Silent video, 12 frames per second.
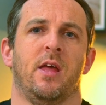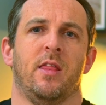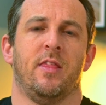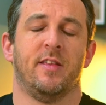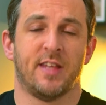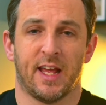
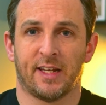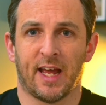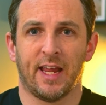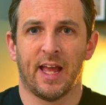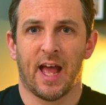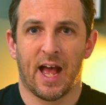the
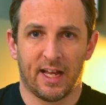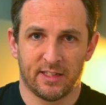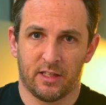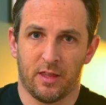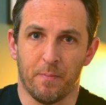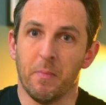Z8
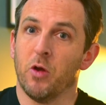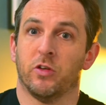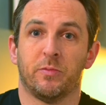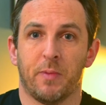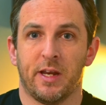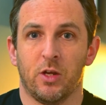has the
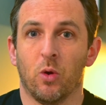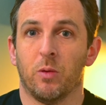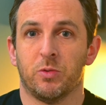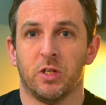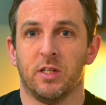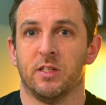most menu
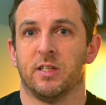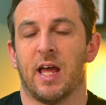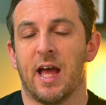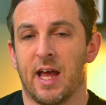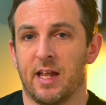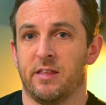options
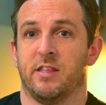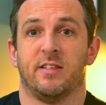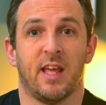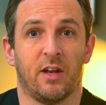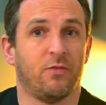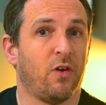and the
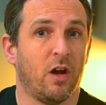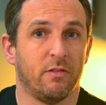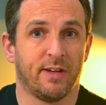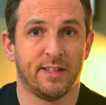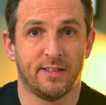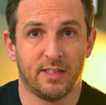
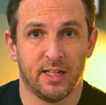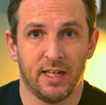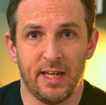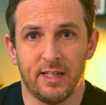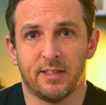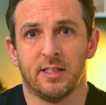Z5 has the
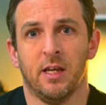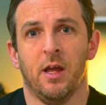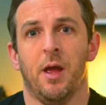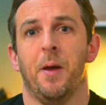least,